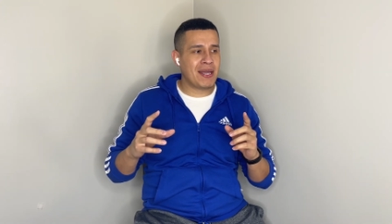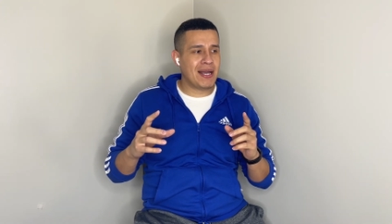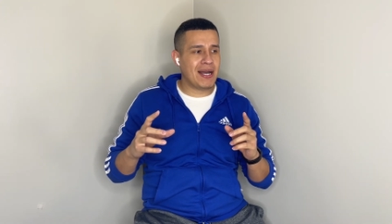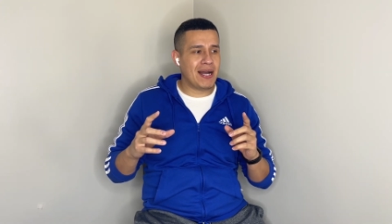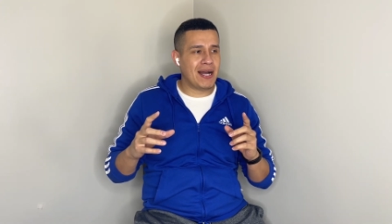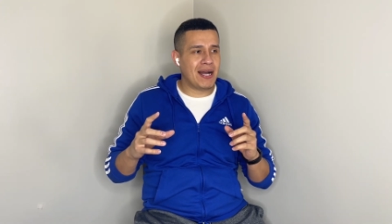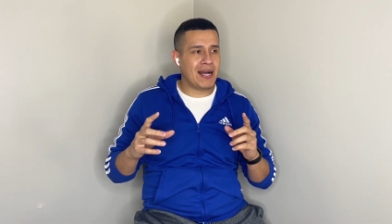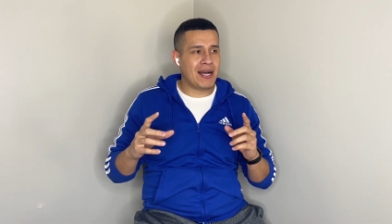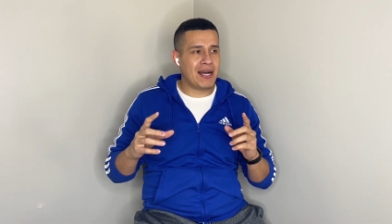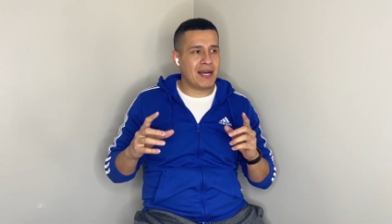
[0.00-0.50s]

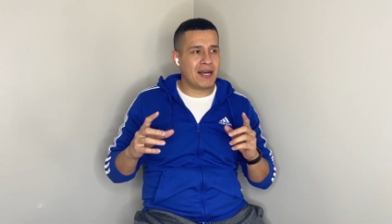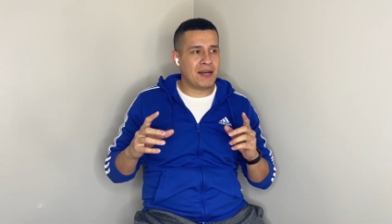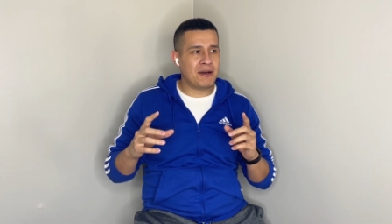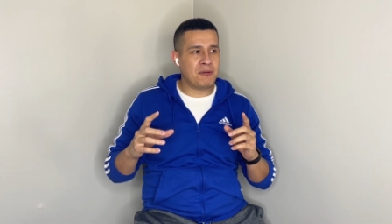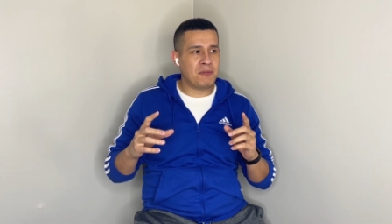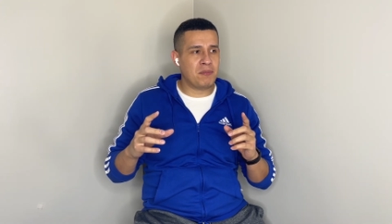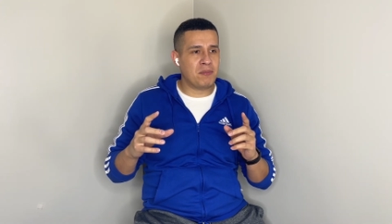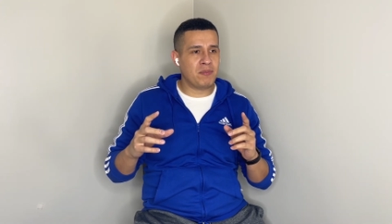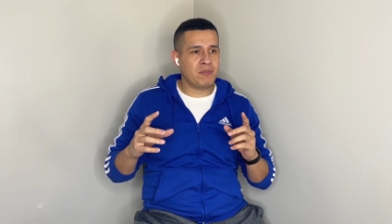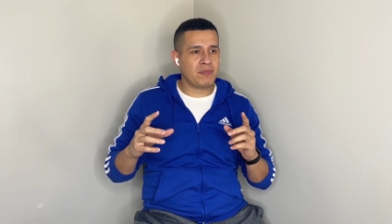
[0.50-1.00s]

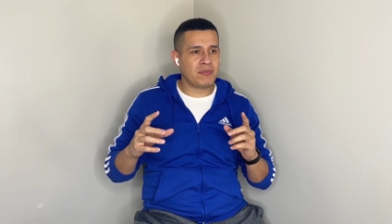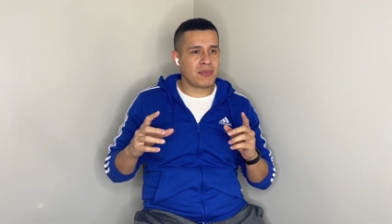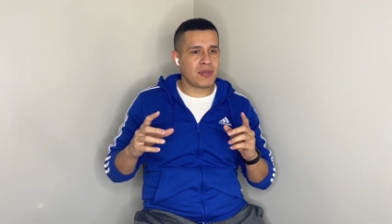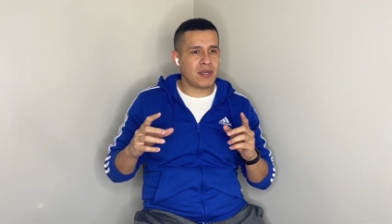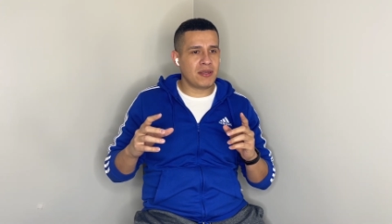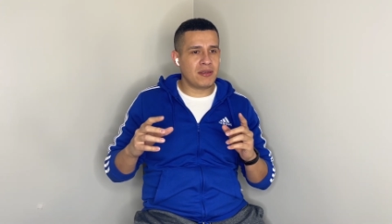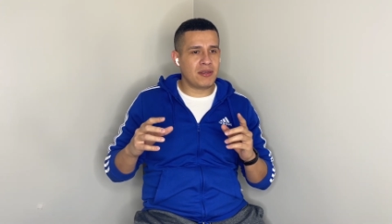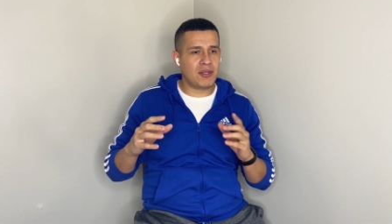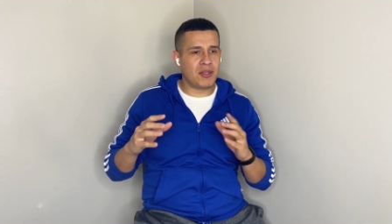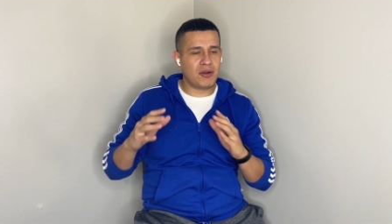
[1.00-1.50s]
um,
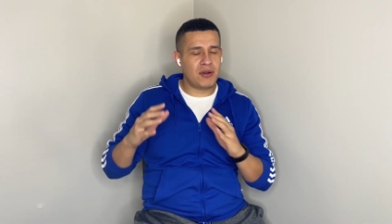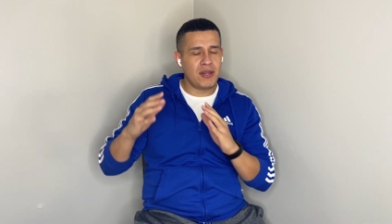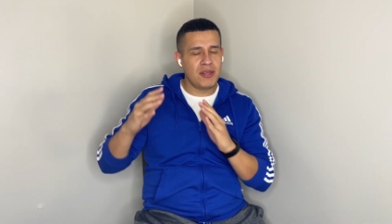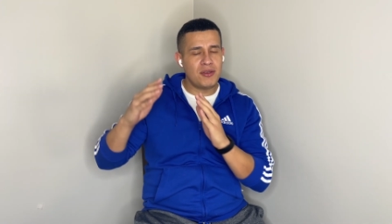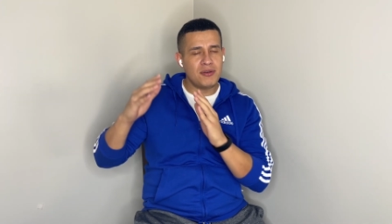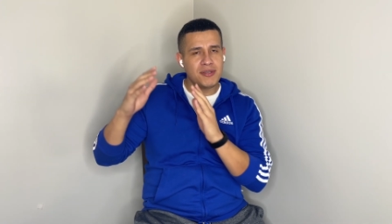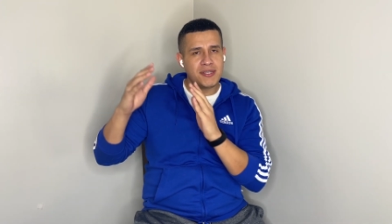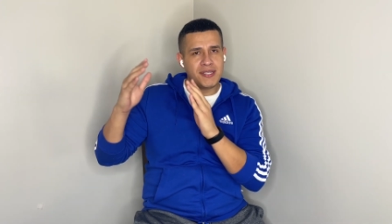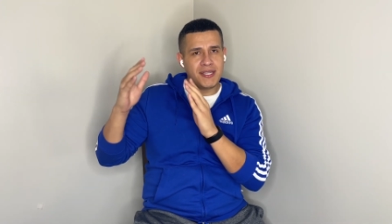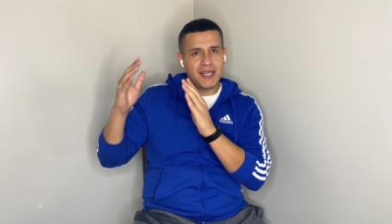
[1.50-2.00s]
during
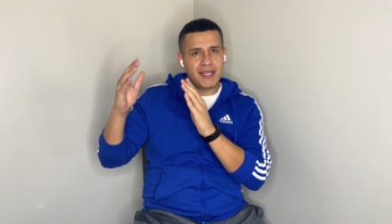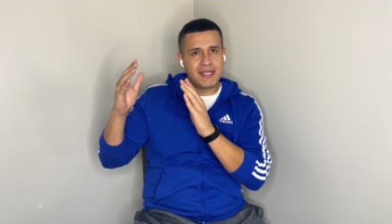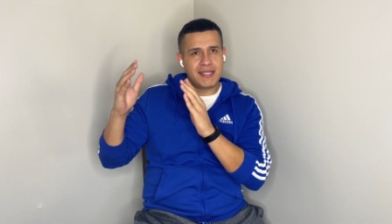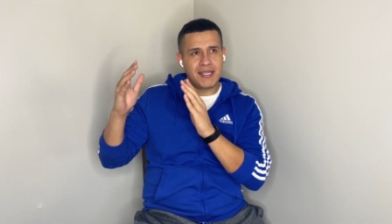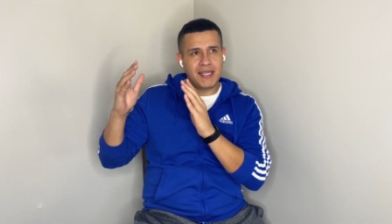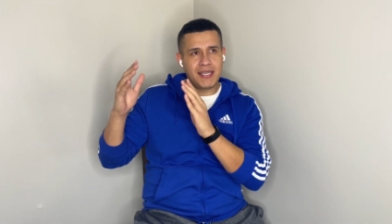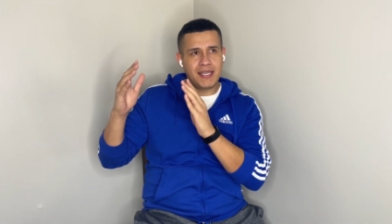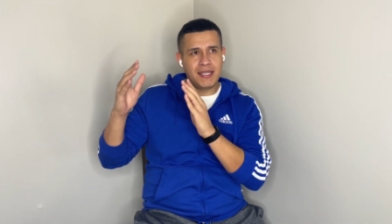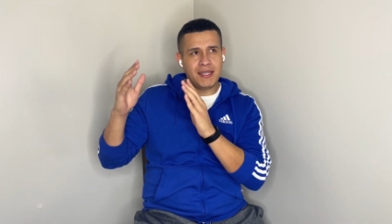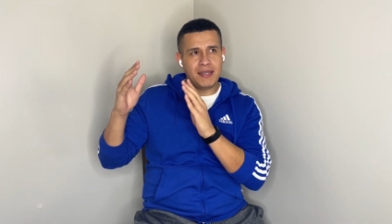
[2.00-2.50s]
those
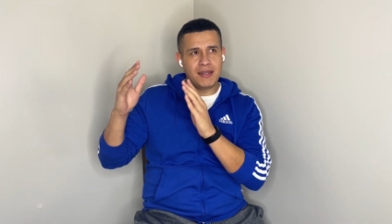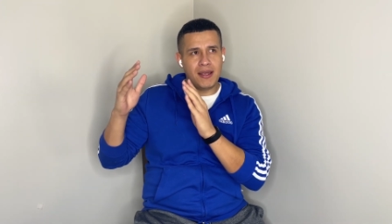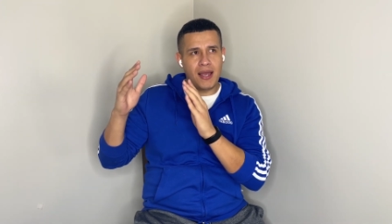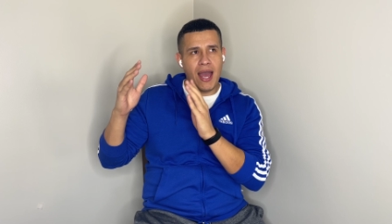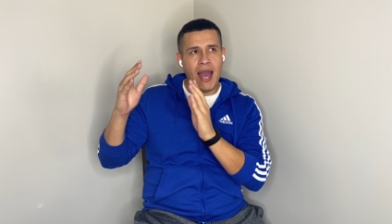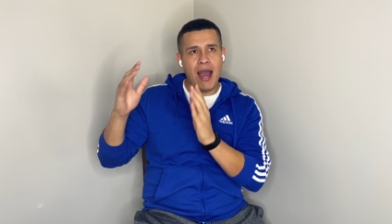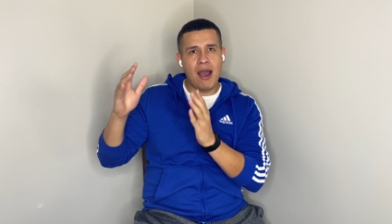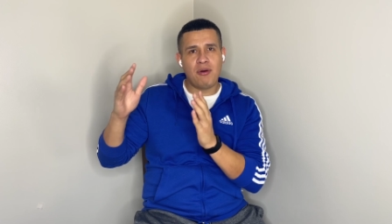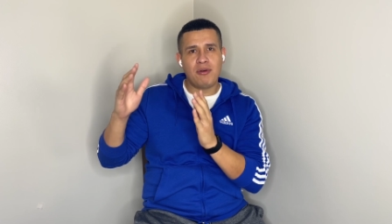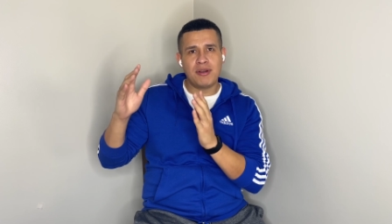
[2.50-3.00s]
16
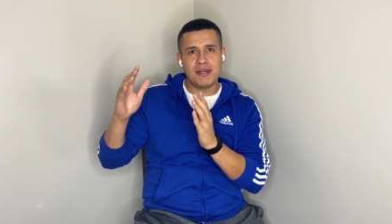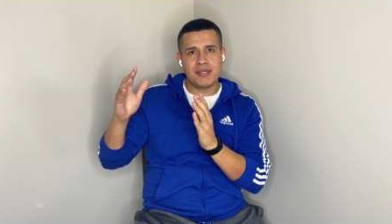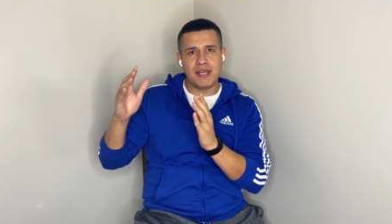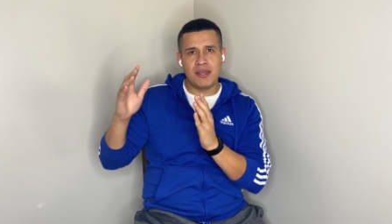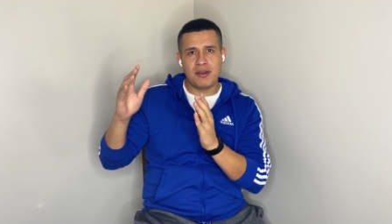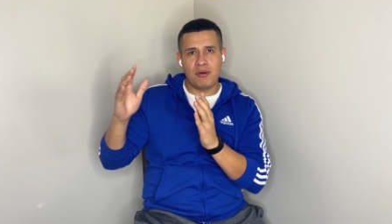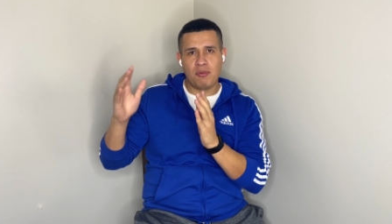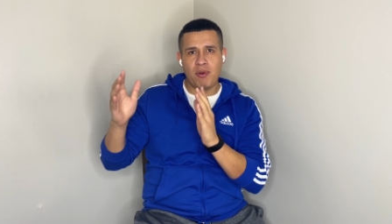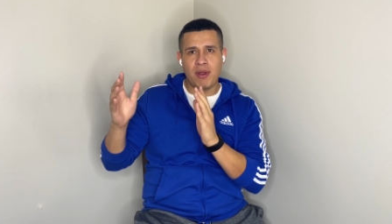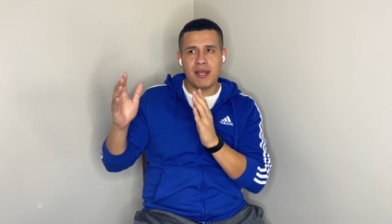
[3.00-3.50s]
hours that
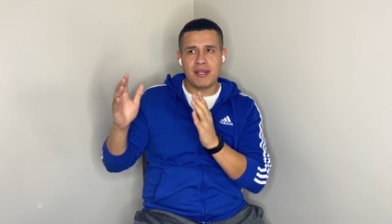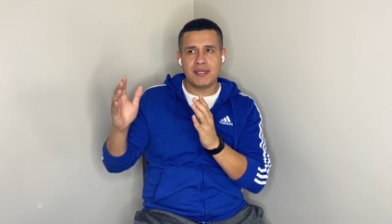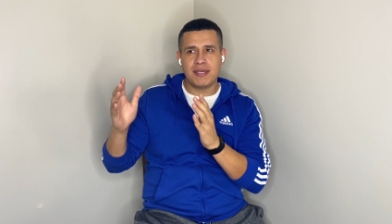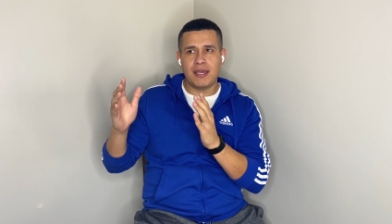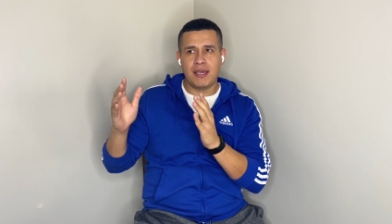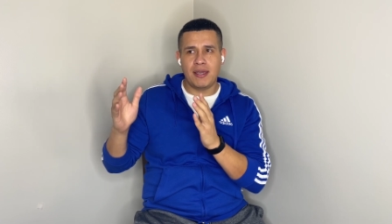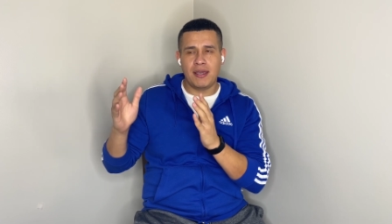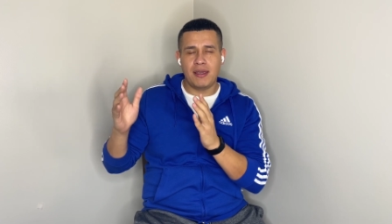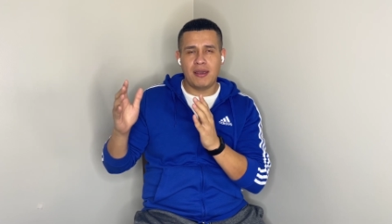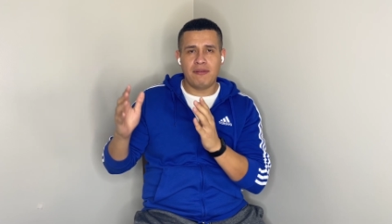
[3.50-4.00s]
you're waiting to
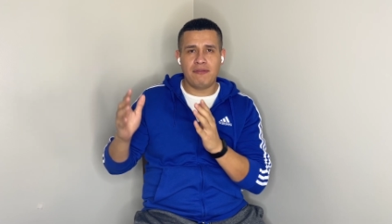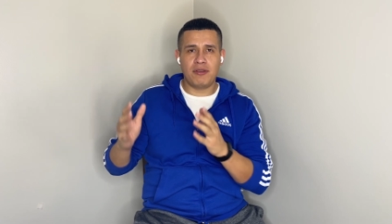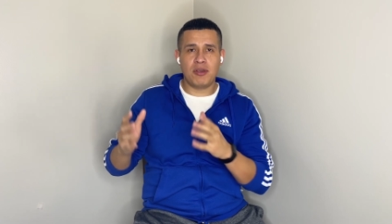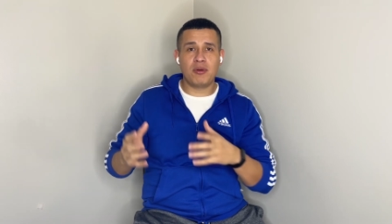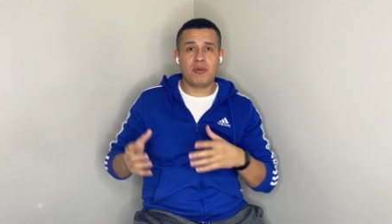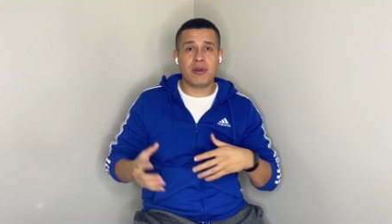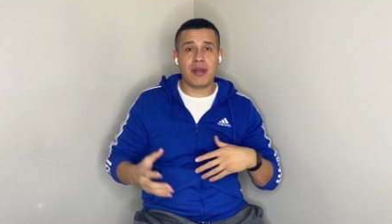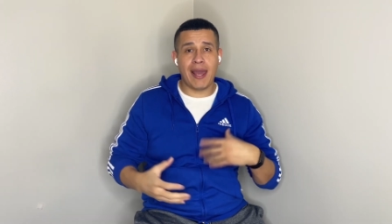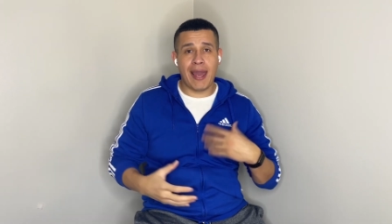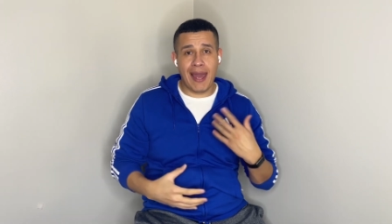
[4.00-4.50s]
eat, if you
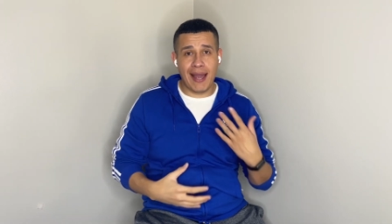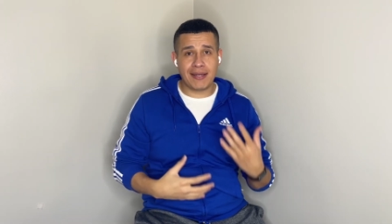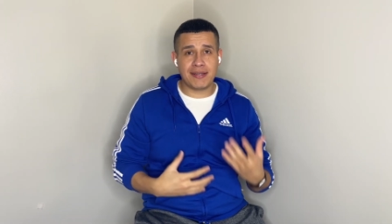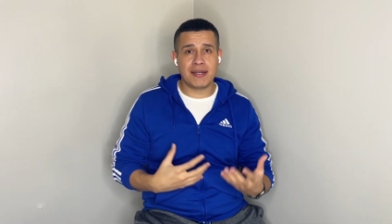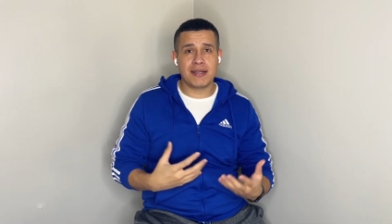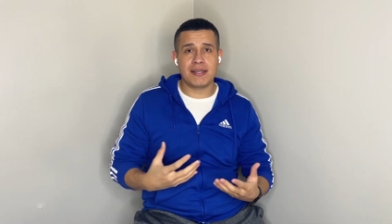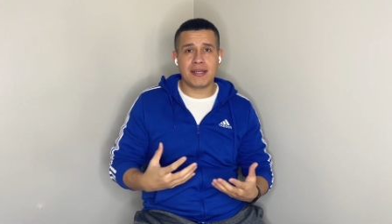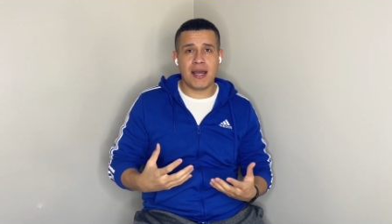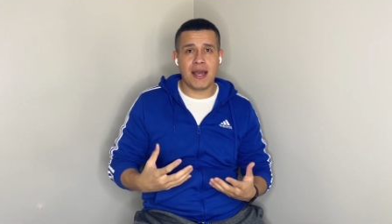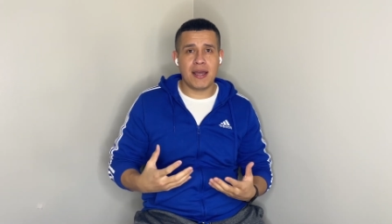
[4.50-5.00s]
were to
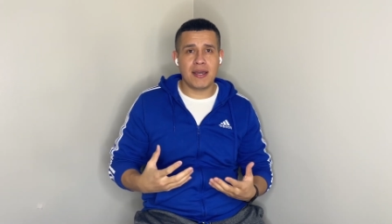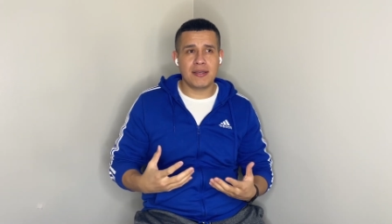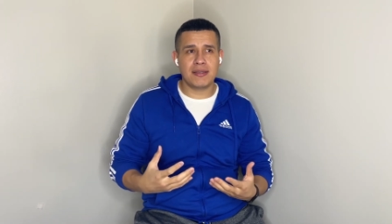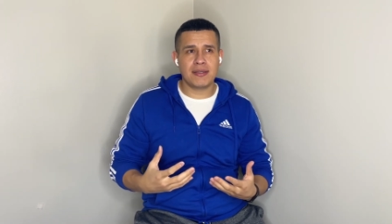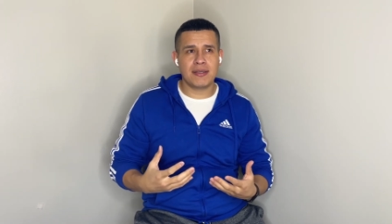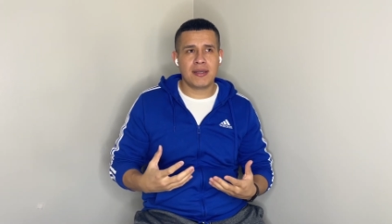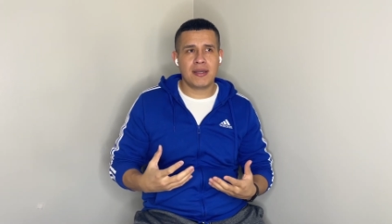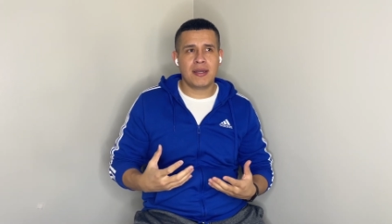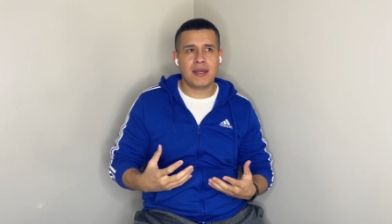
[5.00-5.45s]
exercise,